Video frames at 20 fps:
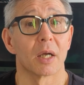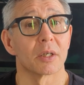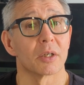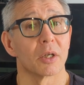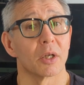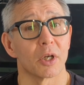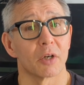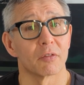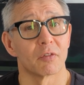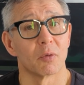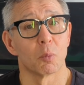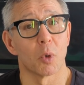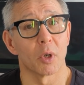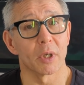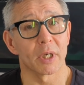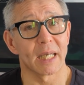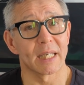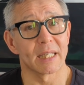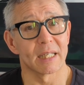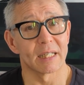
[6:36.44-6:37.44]
Now, now, from
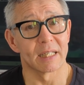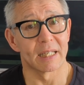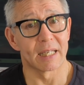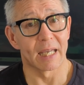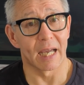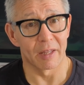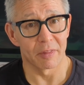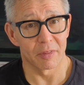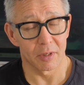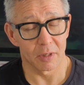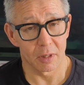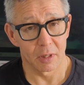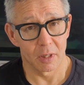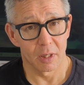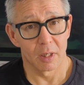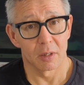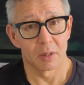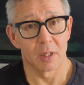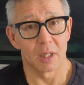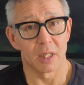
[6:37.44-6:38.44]
what I can gather,
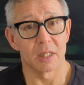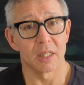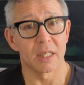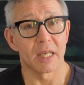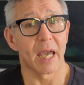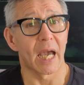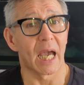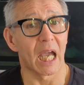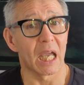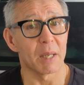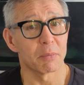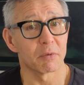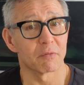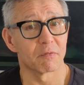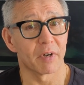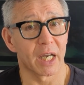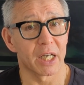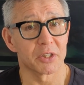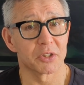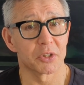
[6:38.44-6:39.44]
the, the
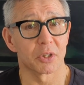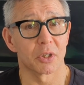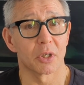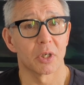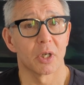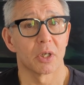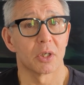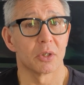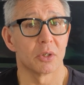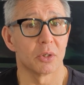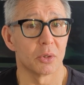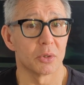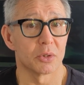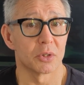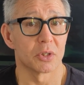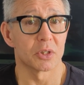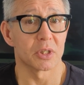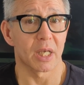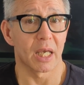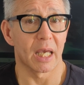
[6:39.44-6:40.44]
hypervisor
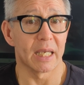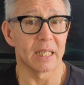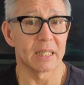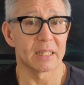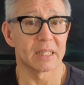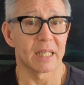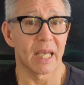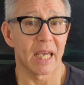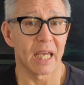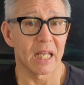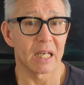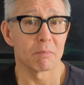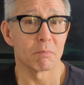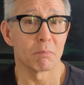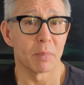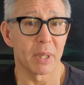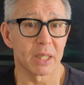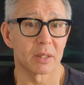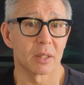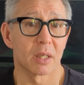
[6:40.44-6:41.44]
uses a
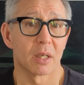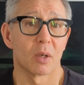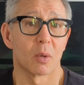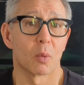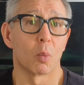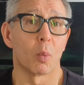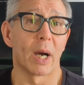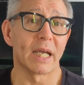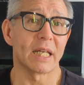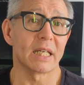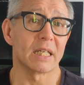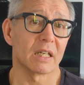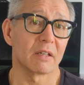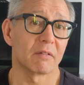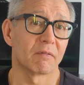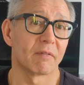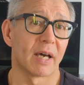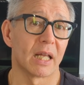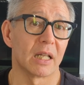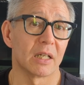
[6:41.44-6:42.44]
10-bit
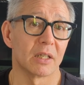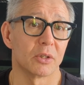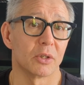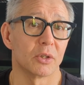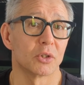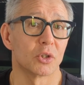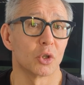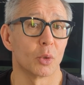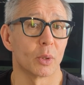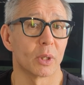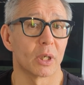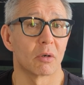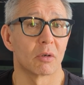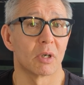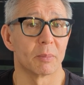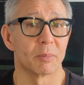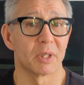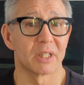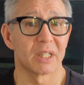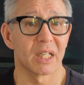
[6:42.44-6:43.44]
whitening value to
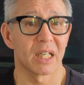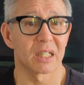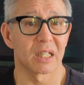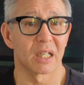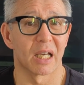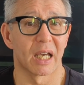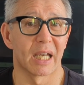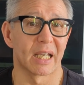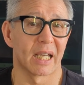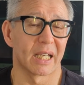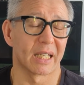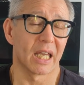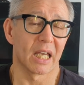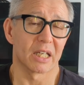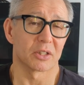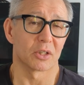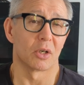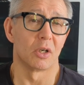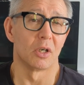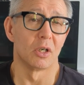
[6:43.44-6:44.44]
encrypt the data, I, I
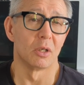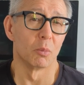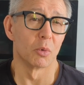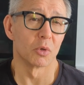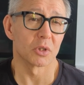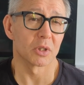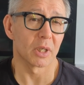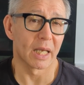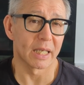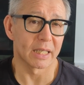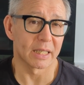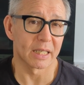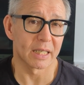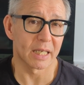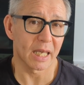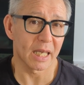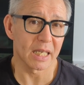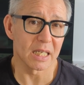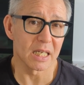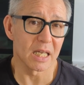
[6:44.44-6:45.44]
guess almost like a
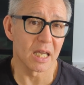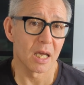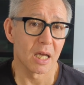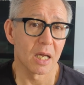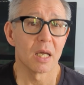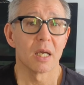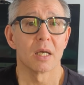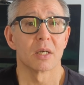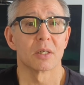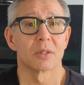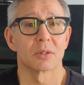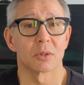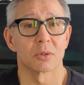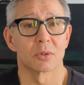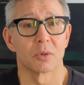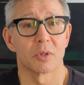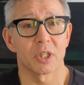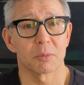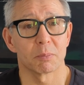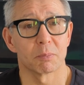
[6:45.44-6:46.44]
key. So,
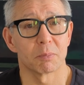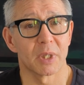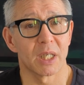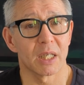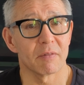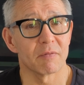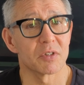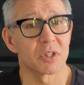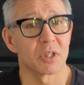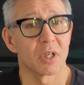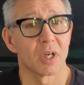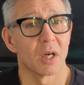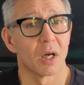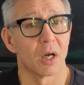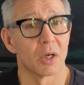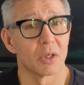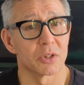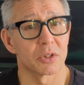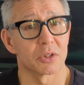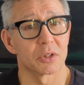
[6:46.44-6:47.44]
so this gives
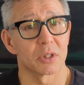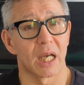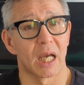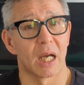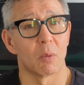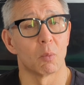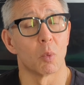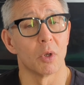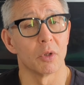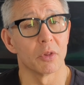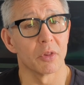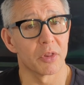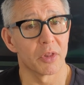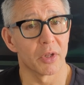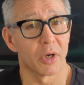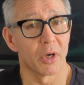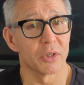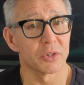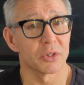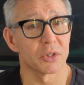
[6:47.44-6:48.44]
us uh,
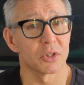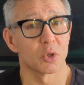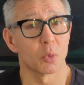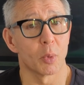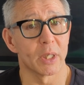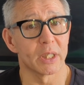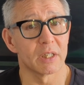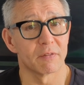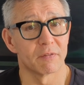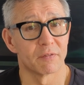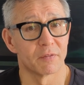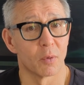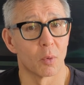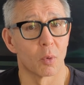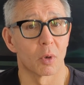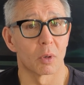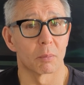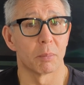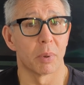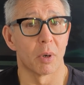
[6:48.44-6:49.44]

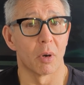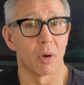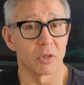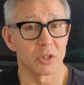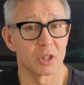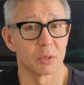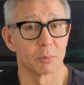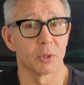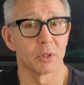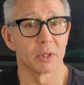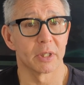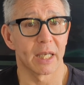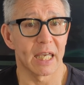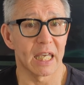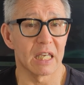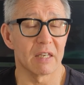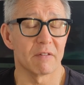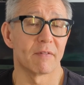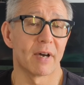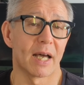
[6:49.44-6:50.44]
1024 possible
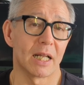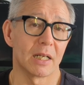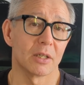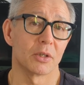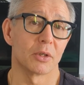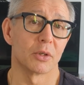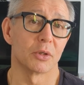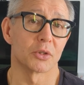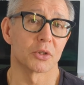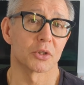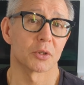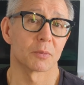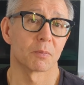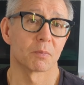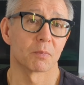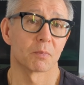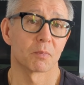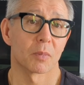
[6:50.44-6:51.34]
key values.